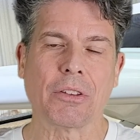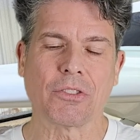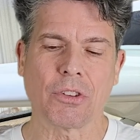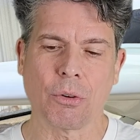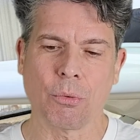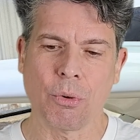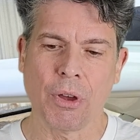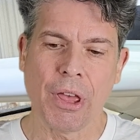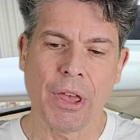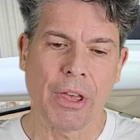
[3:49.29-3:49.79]

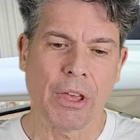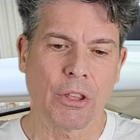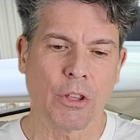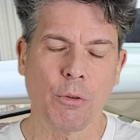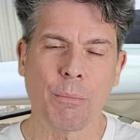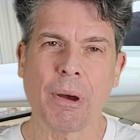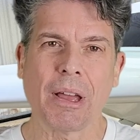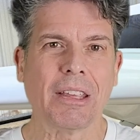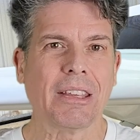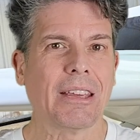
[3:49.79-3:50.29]
So
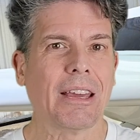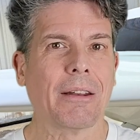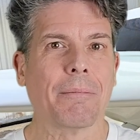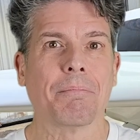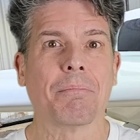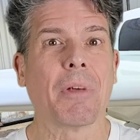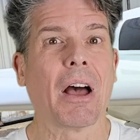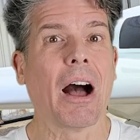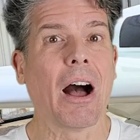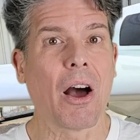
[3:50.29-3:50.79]
you might
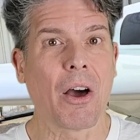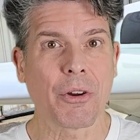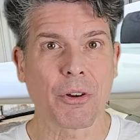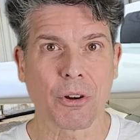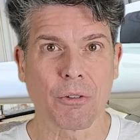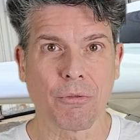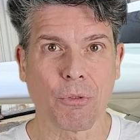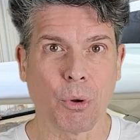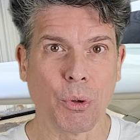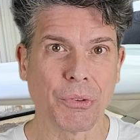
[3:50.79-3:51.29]
get
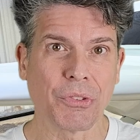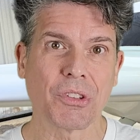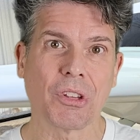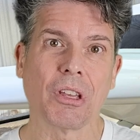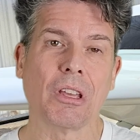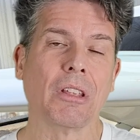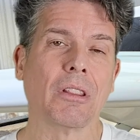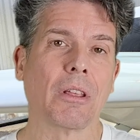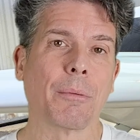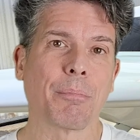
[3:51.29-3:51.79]
100 volts
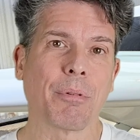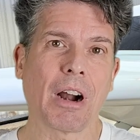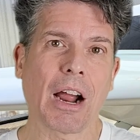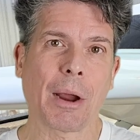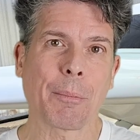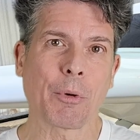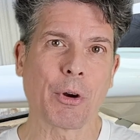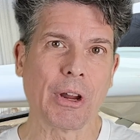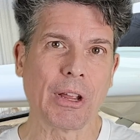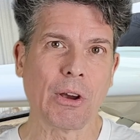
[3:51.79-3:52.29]
in the
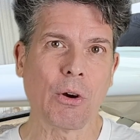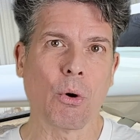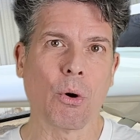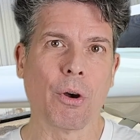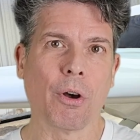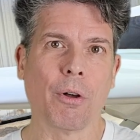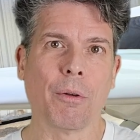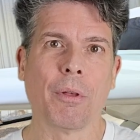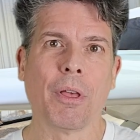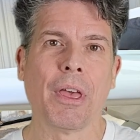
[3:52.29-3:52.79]
primary
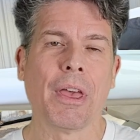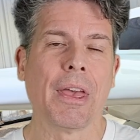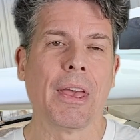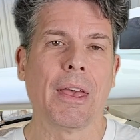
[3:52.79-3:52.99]
coil,